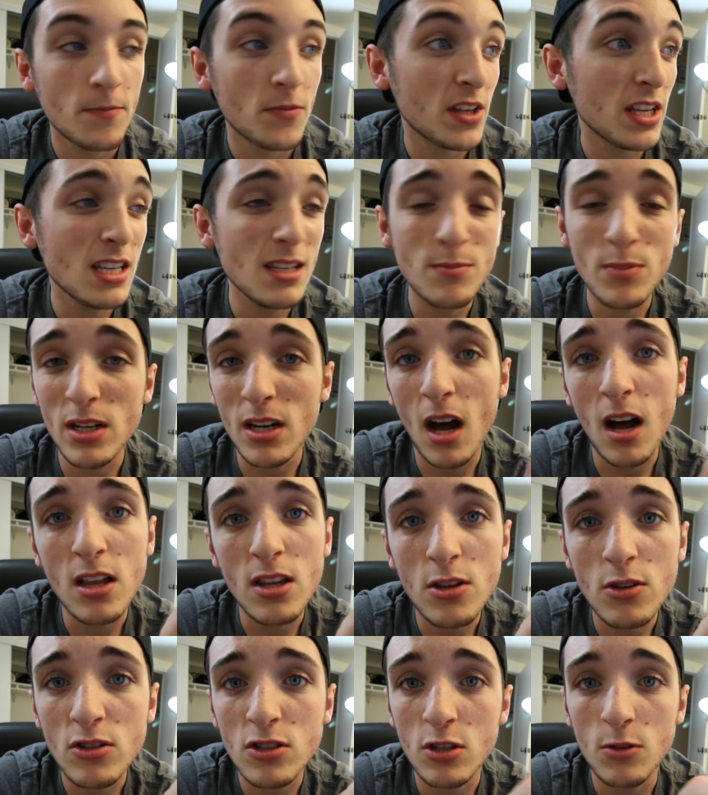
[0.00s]
He's been on
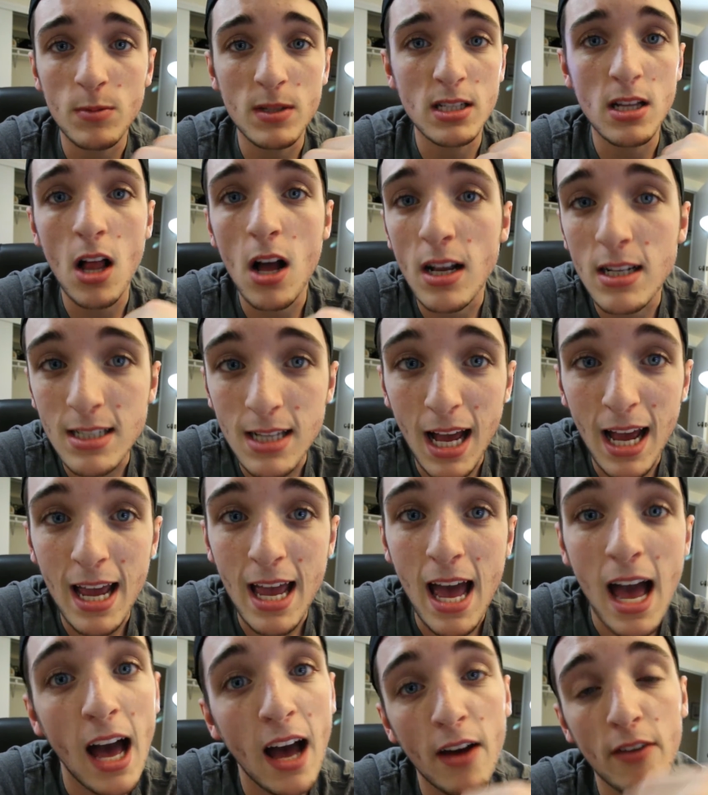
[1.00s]
YouTube as long as I
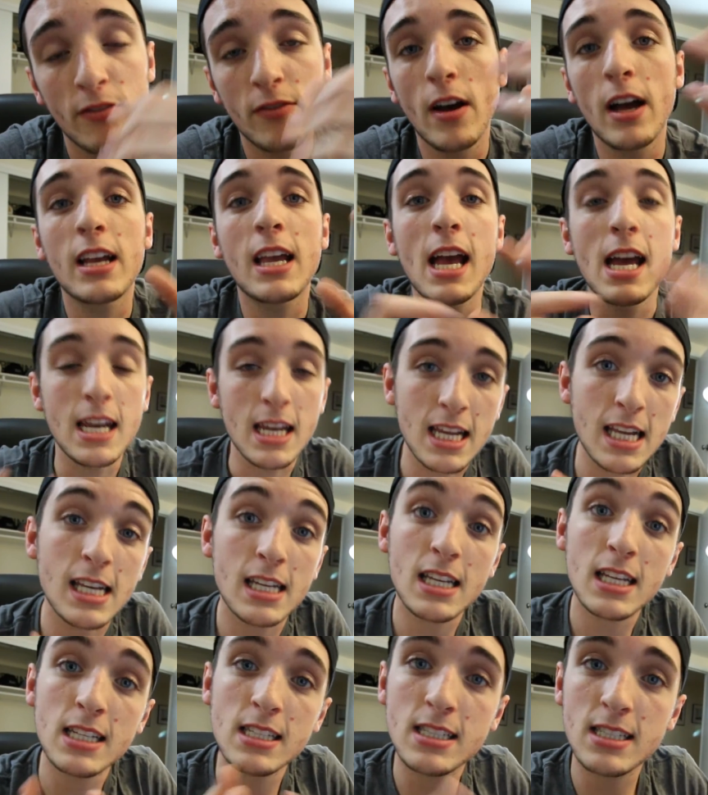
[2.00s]
have. Again,
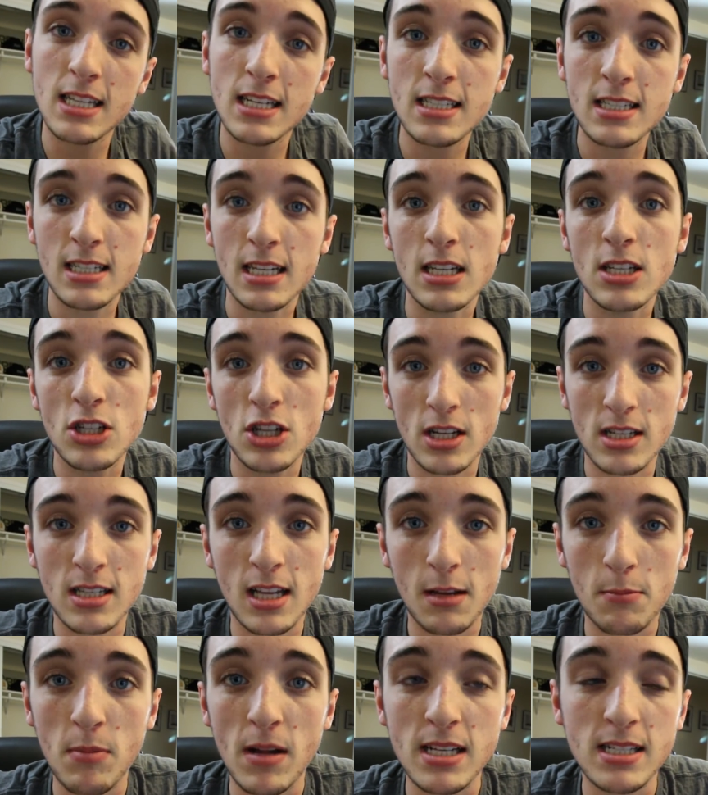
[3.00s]
inconsistent, just
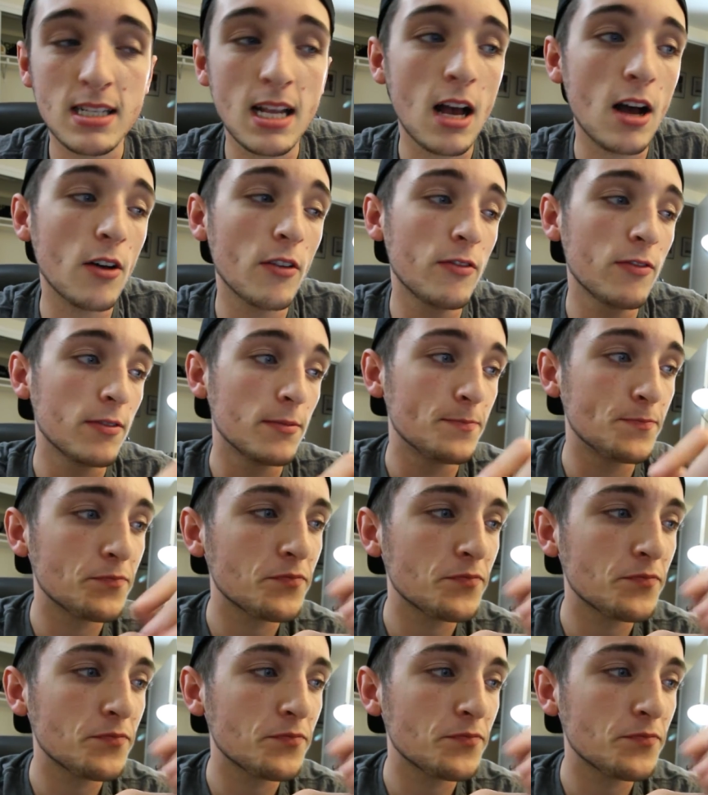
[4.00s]
like myself,